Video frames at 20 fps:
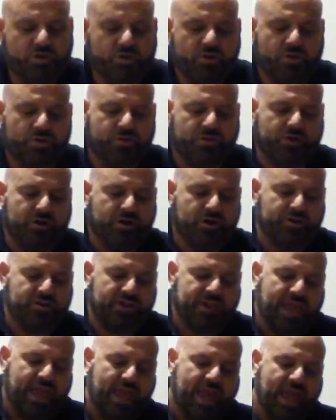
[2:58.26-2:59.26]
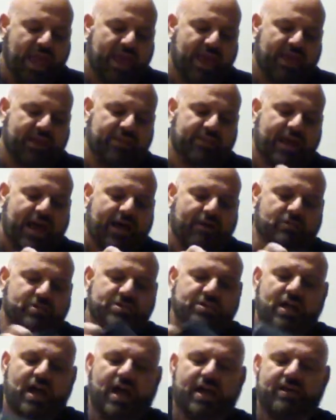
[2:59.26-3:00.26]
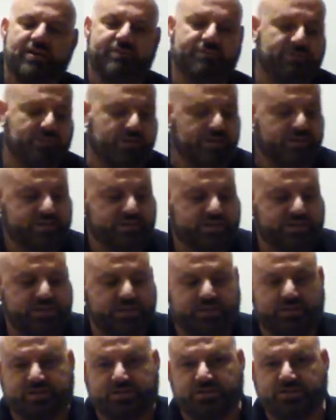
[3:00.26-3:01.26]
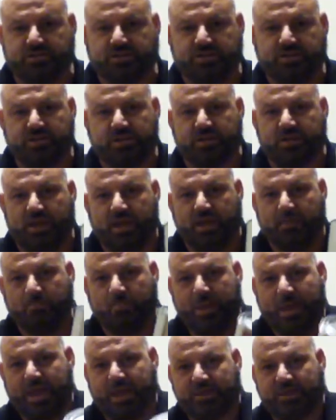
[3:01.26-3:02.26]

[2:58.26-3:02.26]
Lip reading: the can outside of this is a paint,